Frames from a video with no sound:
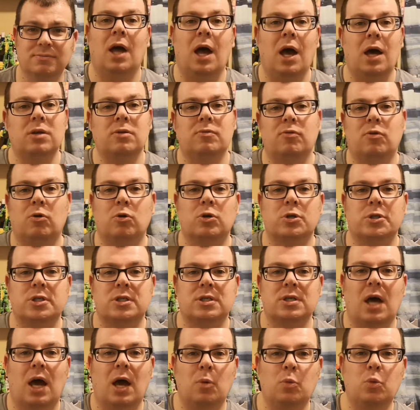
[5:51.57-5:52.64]
And of
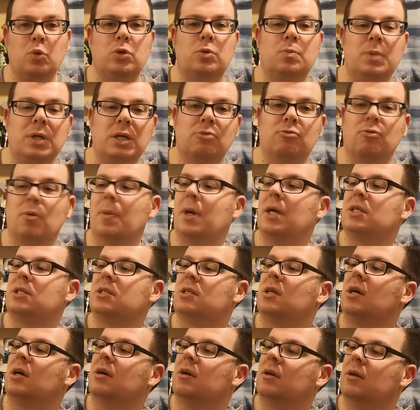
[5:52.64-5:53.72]
course, I would be remiss
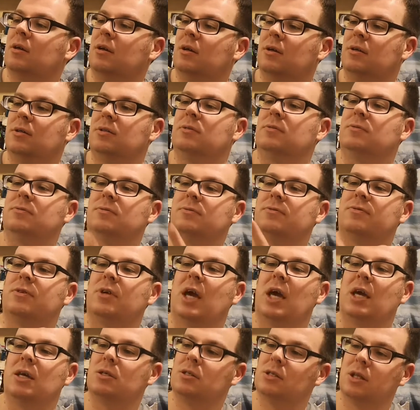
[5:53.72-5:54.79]
to
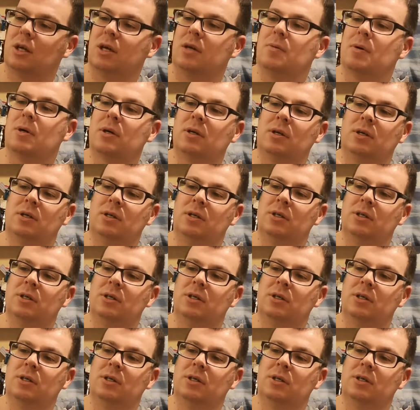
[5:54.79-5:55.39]
forget Slimer.